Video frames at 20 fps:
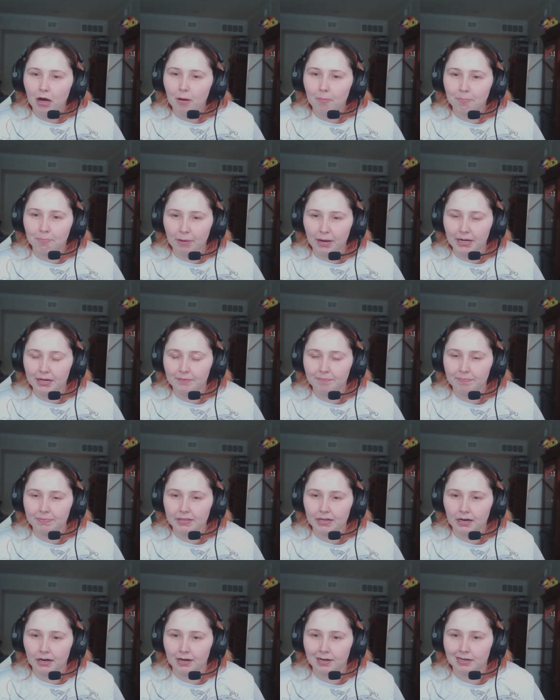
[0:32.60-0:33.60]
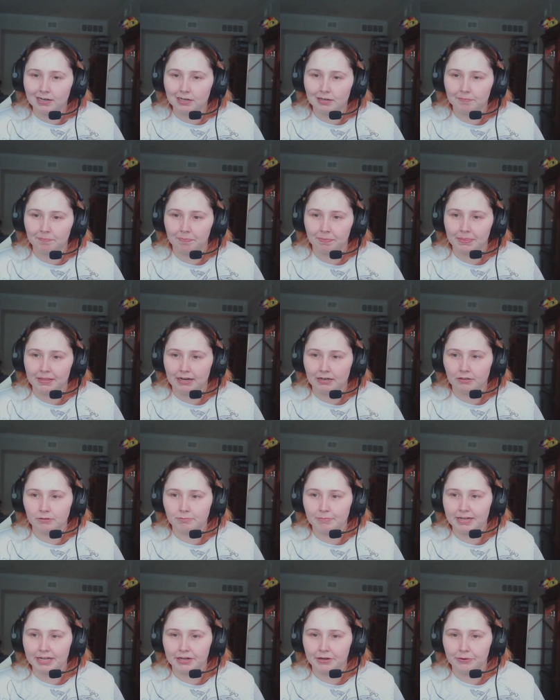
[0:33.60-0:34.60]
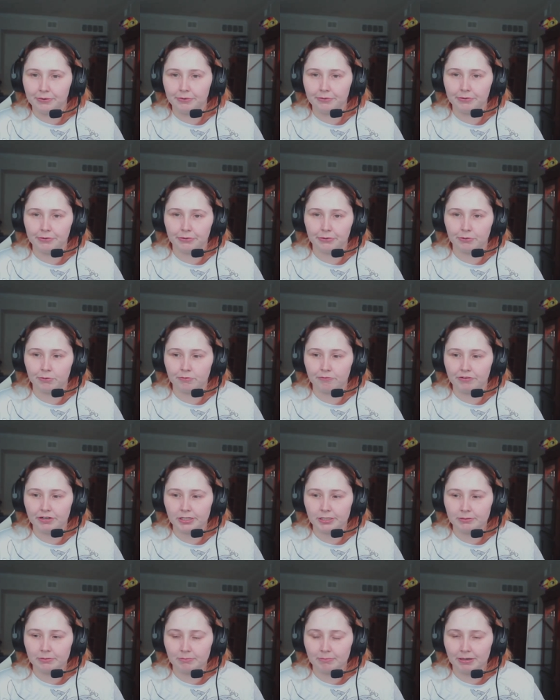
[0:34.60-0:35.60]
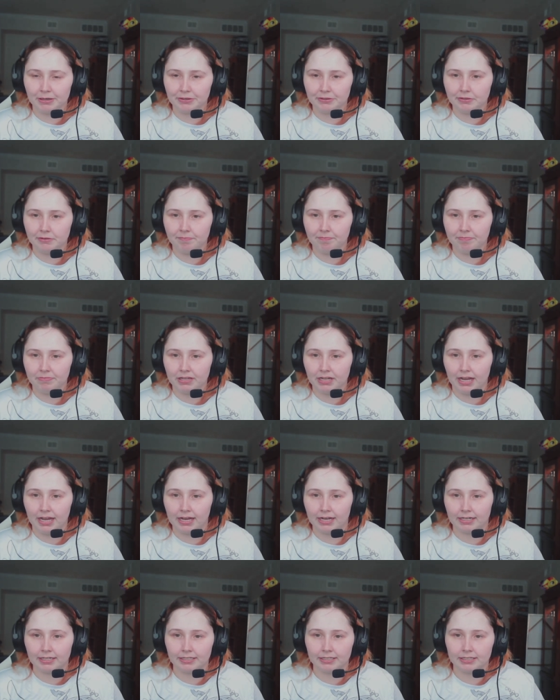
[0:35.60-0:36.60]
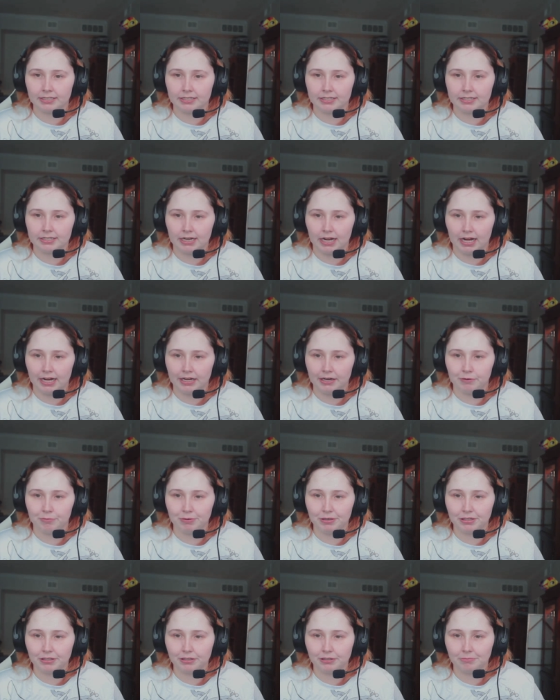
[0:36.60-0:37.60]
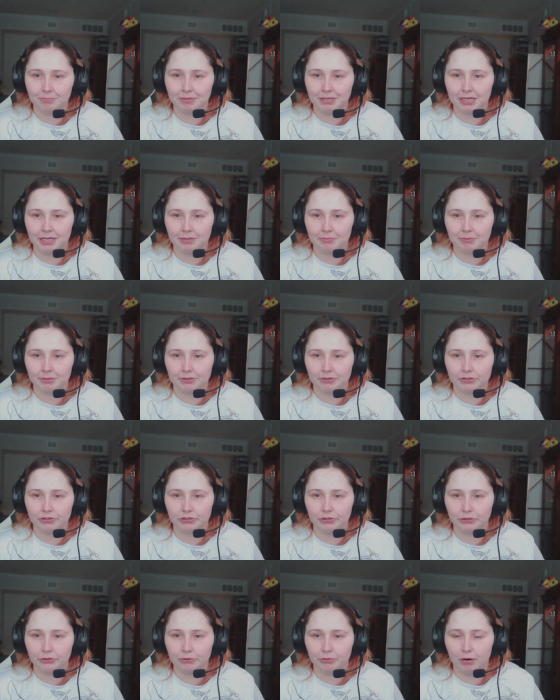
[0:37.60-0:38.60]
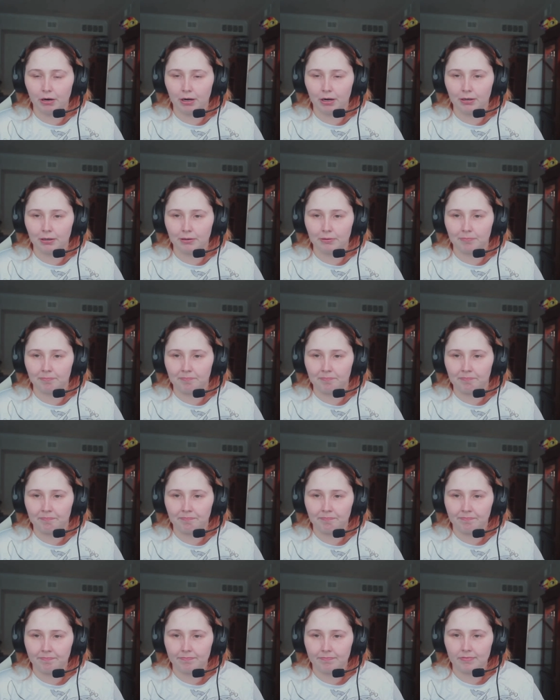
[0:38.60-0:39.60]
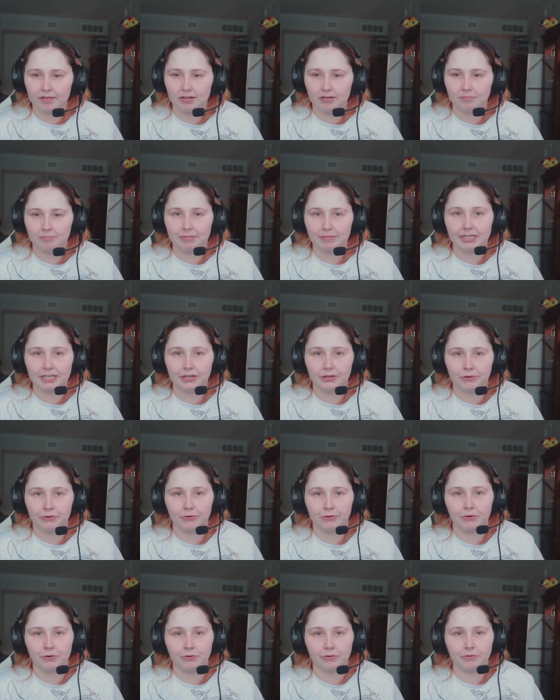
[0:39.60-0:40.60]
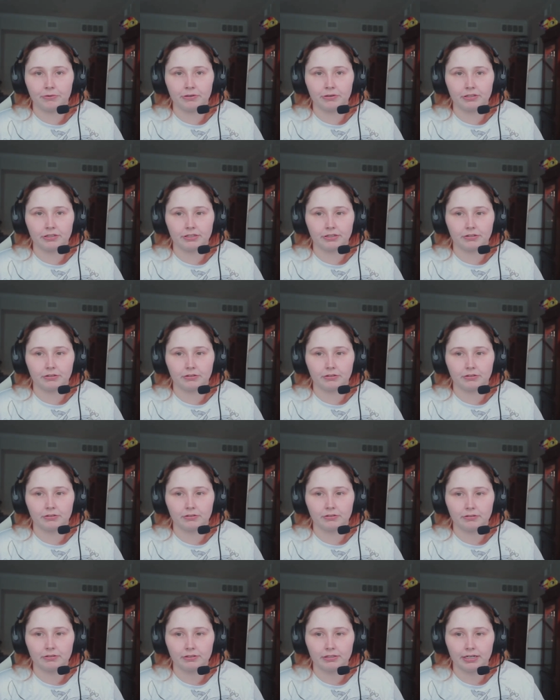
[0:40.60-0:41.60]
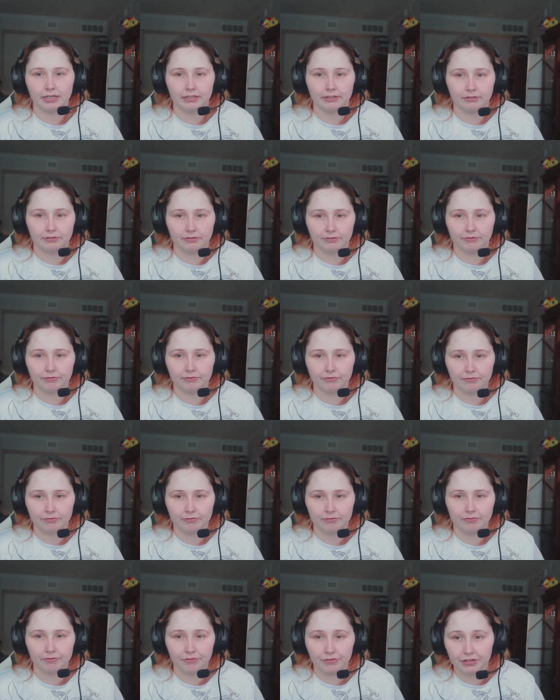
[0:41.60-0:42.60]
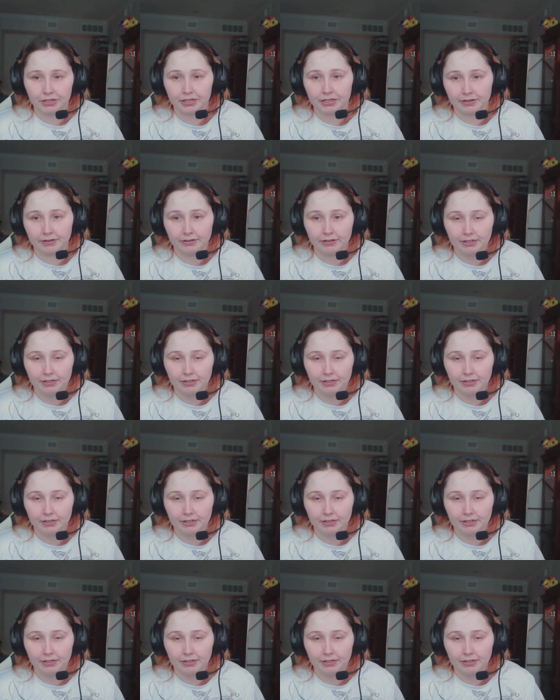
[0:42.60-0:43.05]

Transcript: But um, I'll make you your own VTuber model, and I will be able to um, make your own little kind of thing,